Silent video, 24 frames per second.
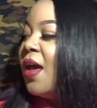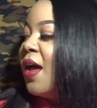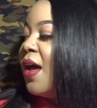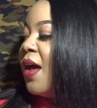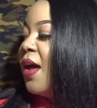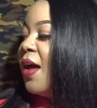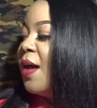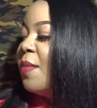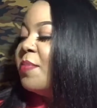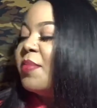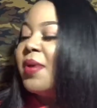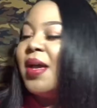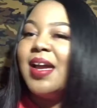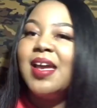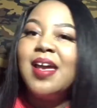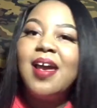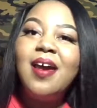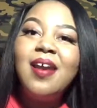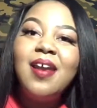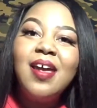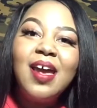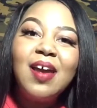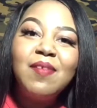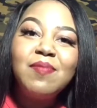I
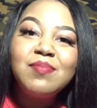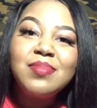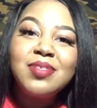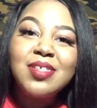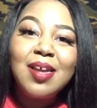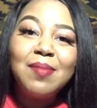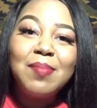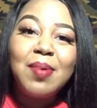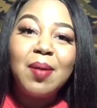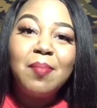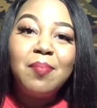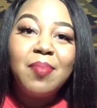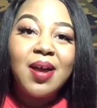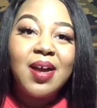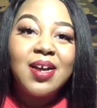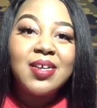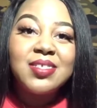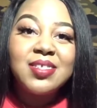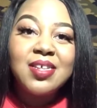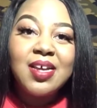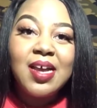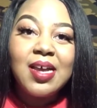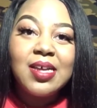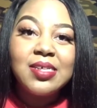kind of have them stacked by
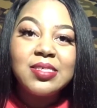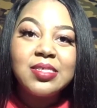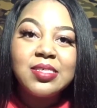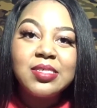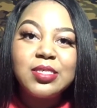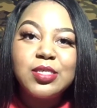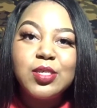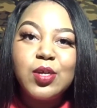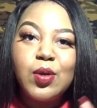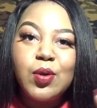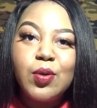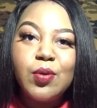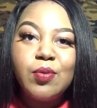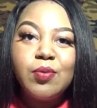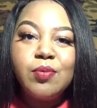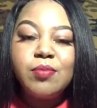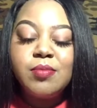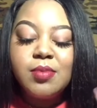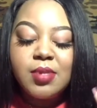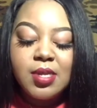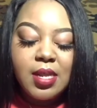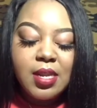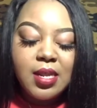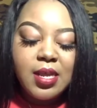box sizes, so
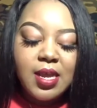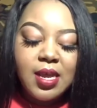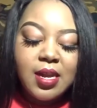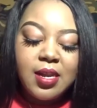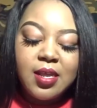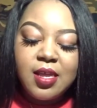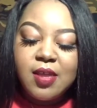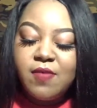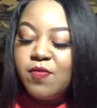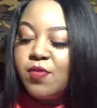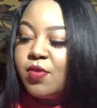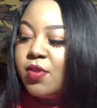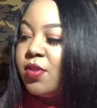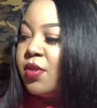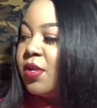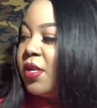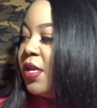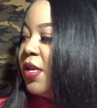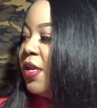that'll kind of give you a little